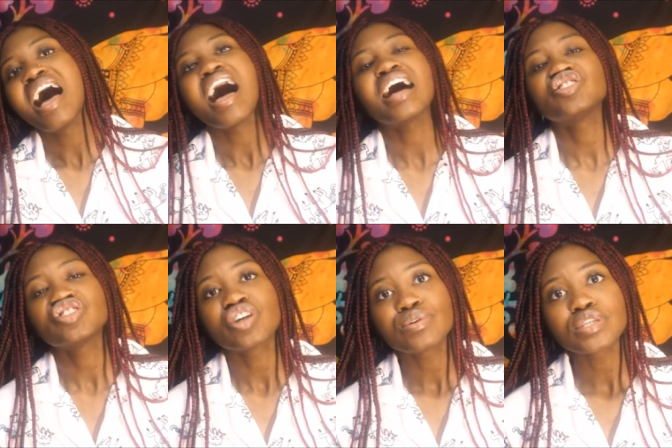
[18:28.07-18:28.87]
And
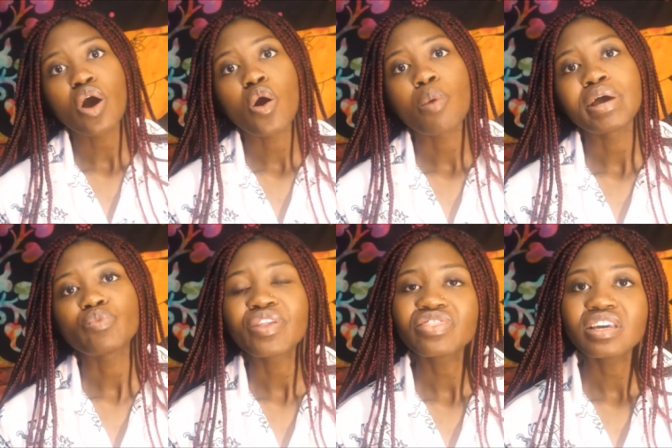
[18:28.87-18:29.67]
she goes home
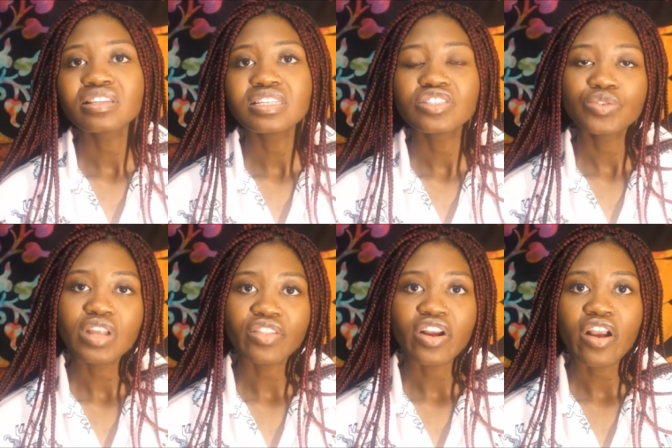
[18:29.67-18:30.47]
and one thing leads to
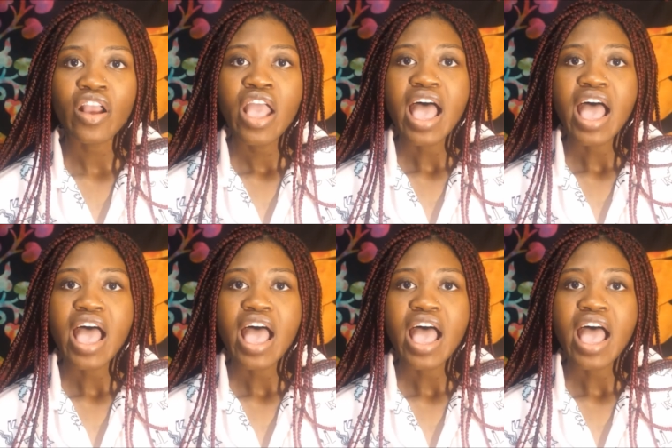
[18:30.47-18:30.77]
another